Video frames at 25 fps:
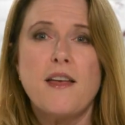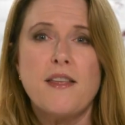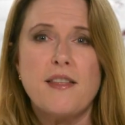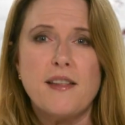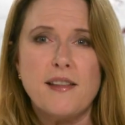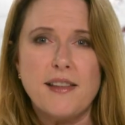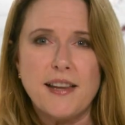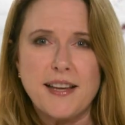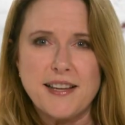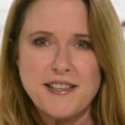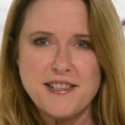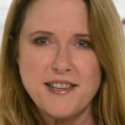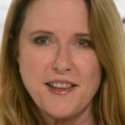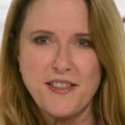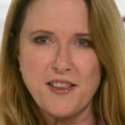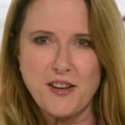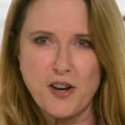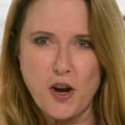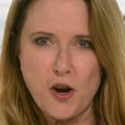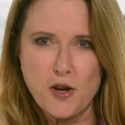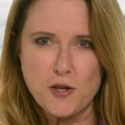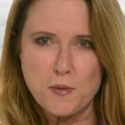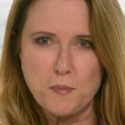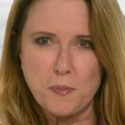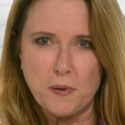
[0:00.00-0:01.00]
The link's in the
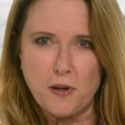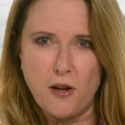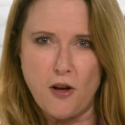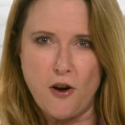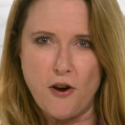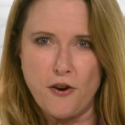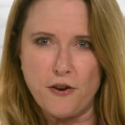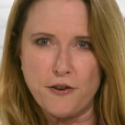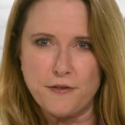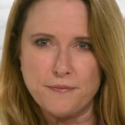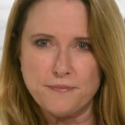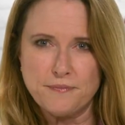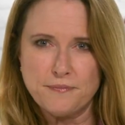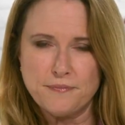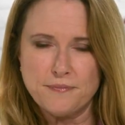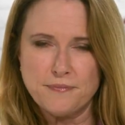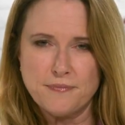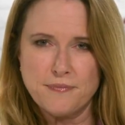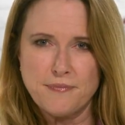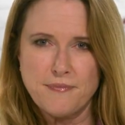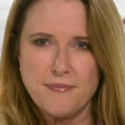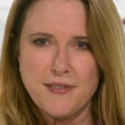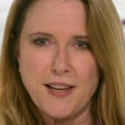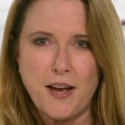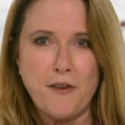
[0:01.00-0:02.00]
notes below.
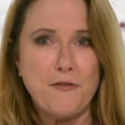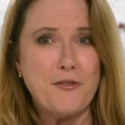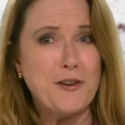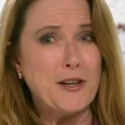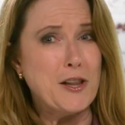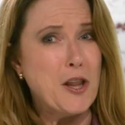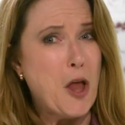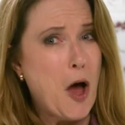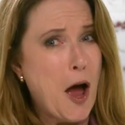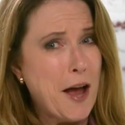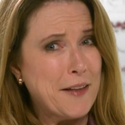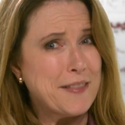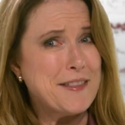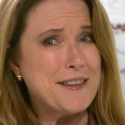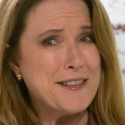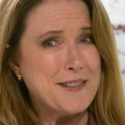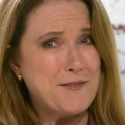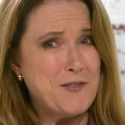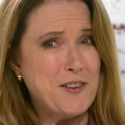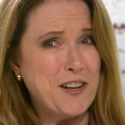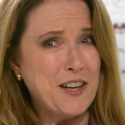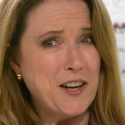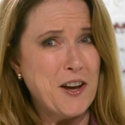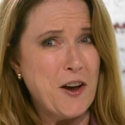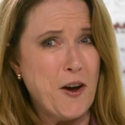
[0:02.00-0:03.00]
Now, if you like this
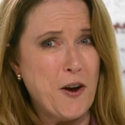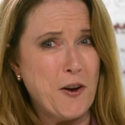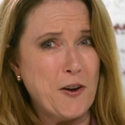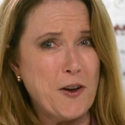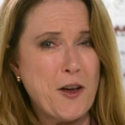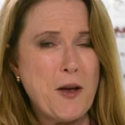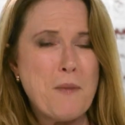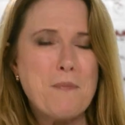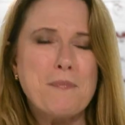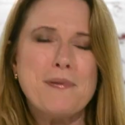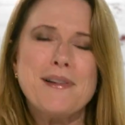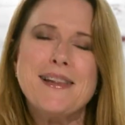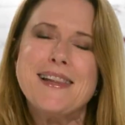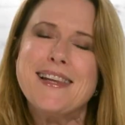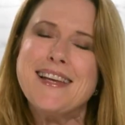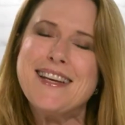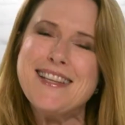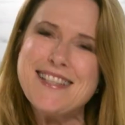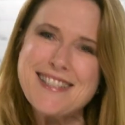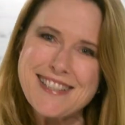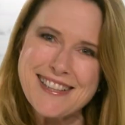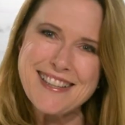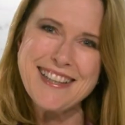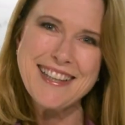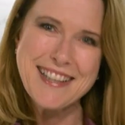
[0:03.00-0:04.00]
video,
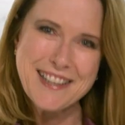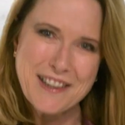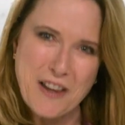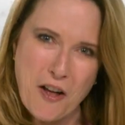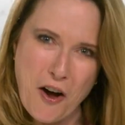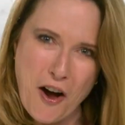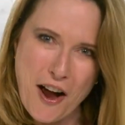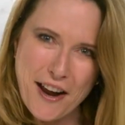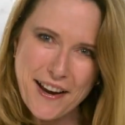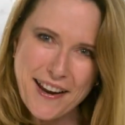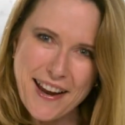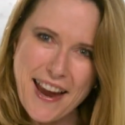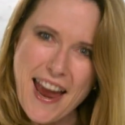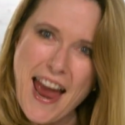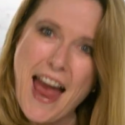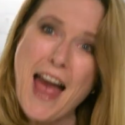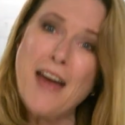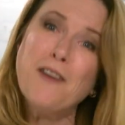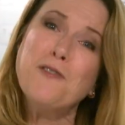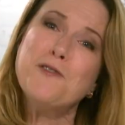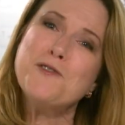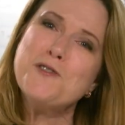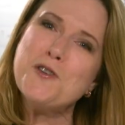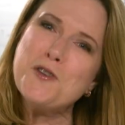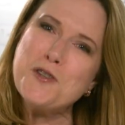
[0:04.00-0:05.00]
please click like
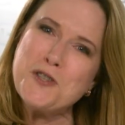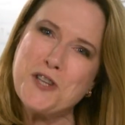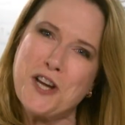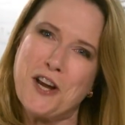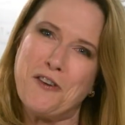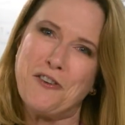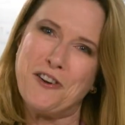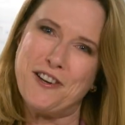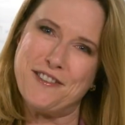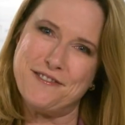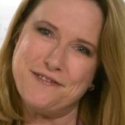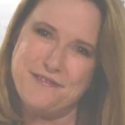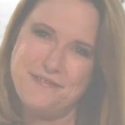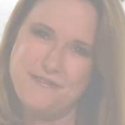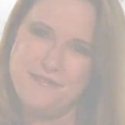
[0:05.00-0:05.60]
and also share it.